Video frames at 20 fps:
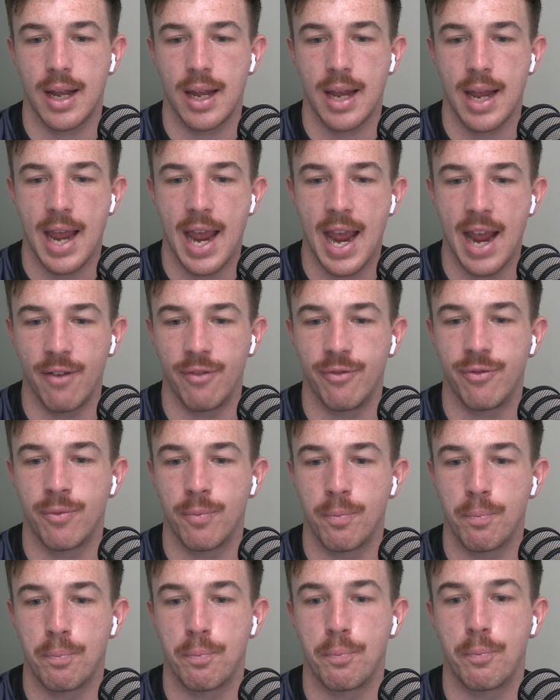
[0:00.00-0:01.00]
have
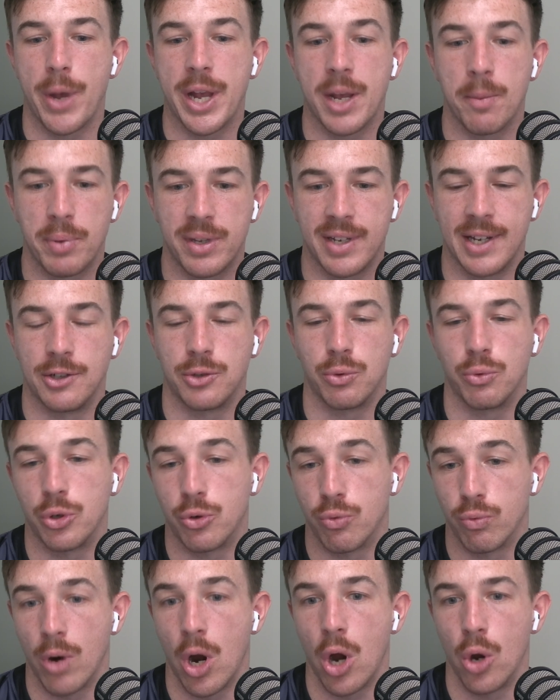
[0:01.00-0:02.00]
bigger potential to
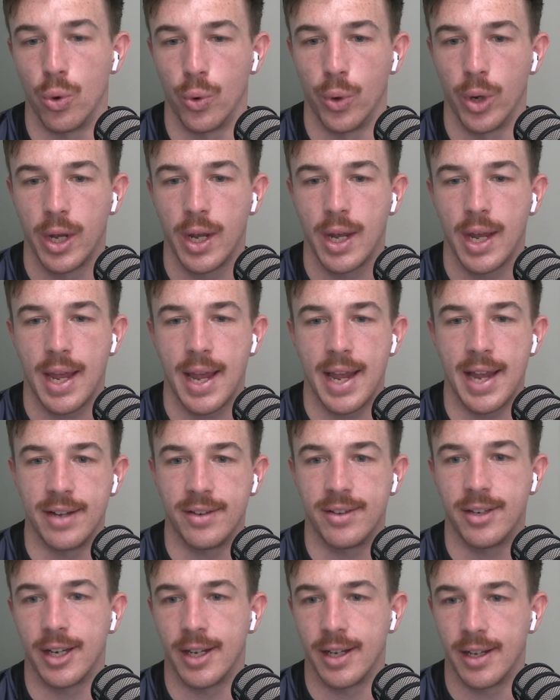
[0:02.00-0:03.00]
grow
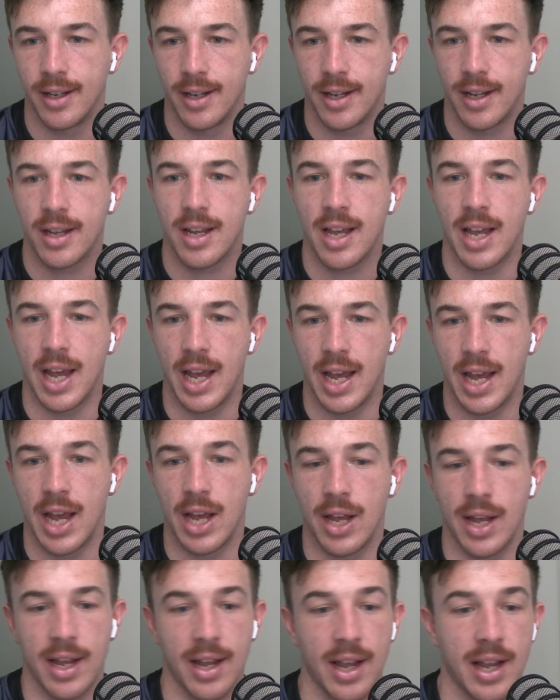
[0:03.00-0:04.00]
into
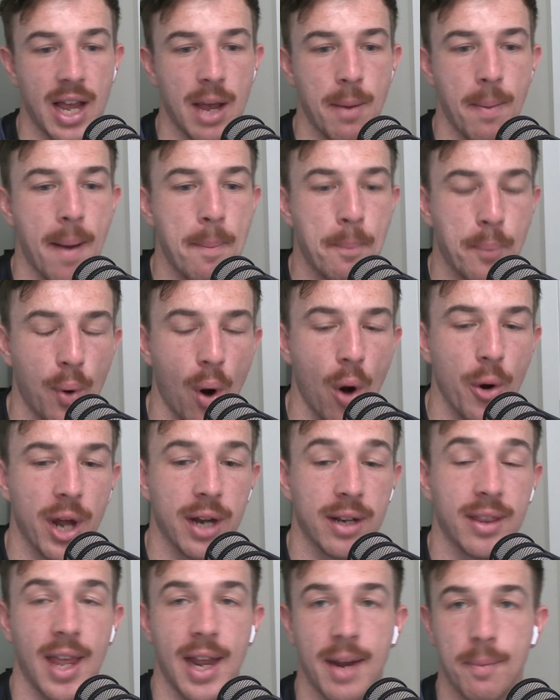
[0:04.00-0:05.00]
a product
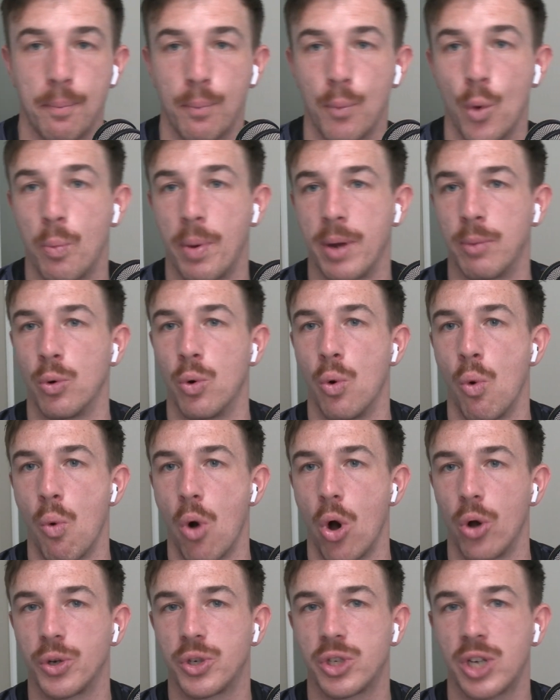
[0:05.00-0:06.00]
that more people will
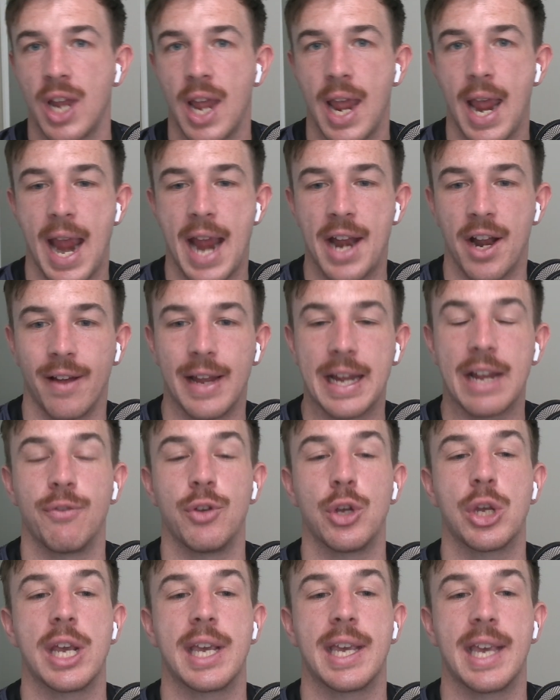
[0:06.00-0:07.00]
watch. And I think if you
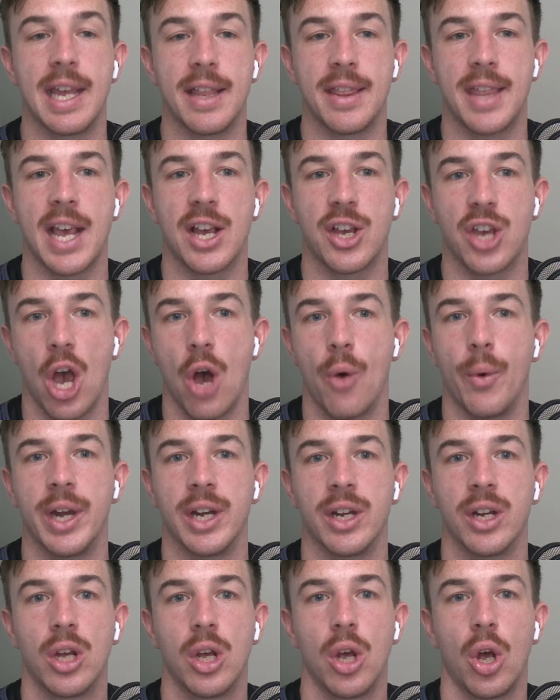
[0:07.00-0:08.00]
could get that going
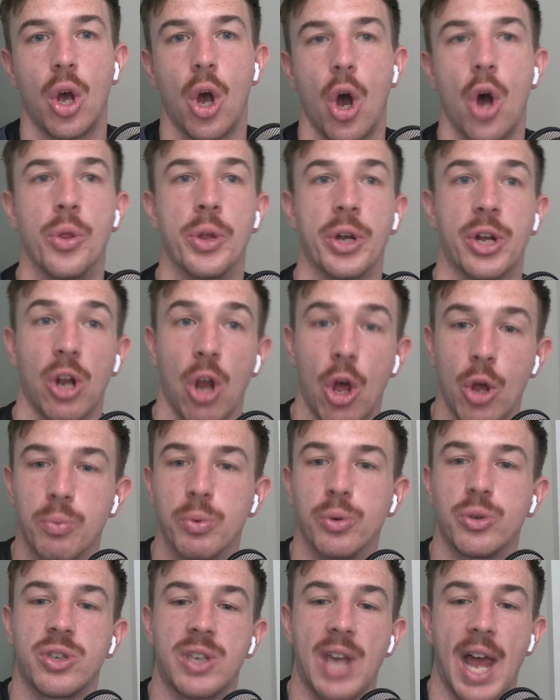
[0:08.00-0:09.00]
on the global
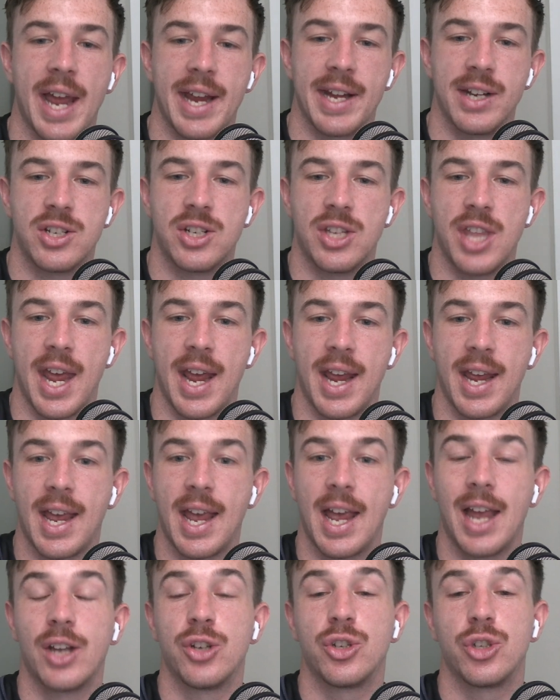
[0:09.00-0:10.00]
stage, that
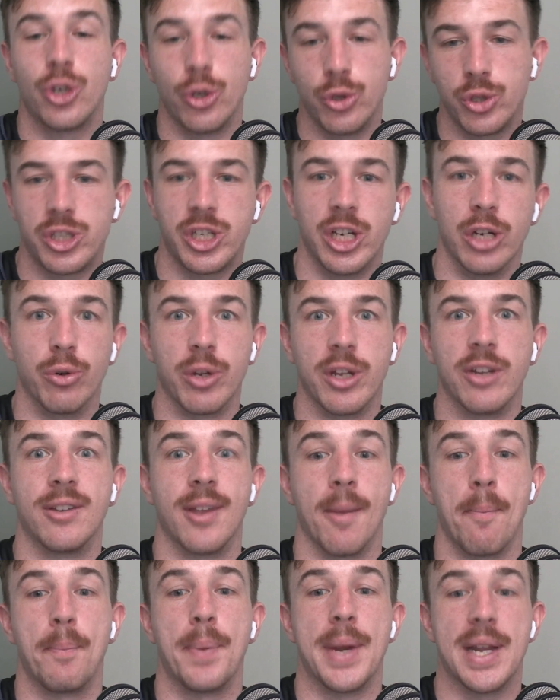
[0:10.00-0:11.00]
Shoot Shield is the
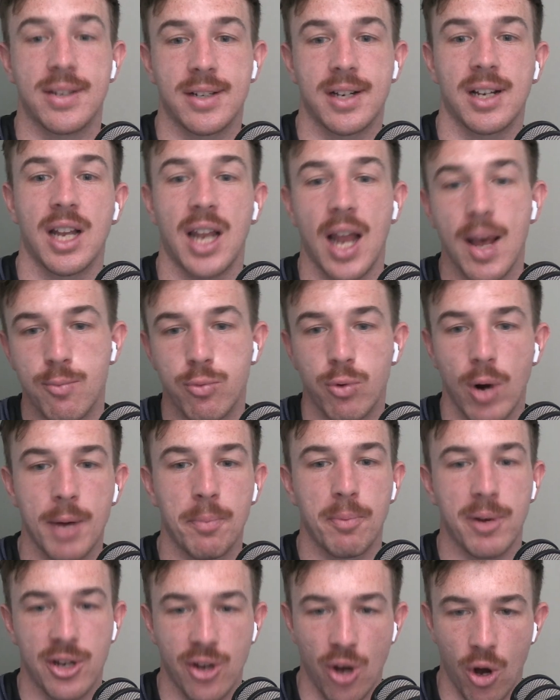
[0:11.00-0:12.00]
best club
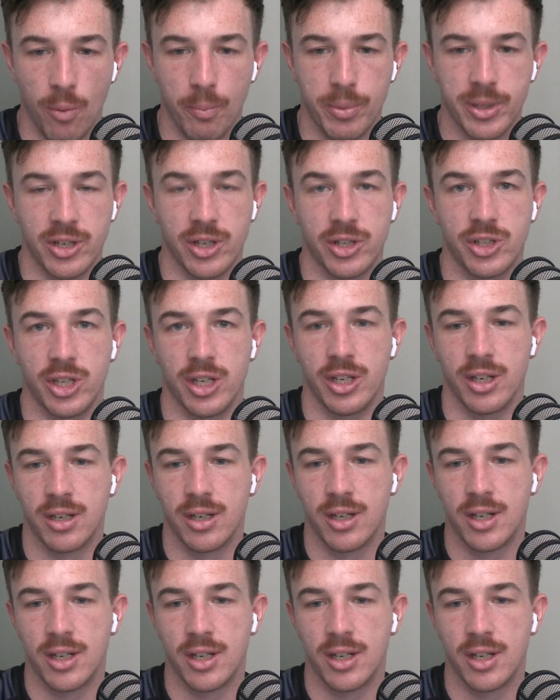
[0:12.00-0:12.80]
rugby competition,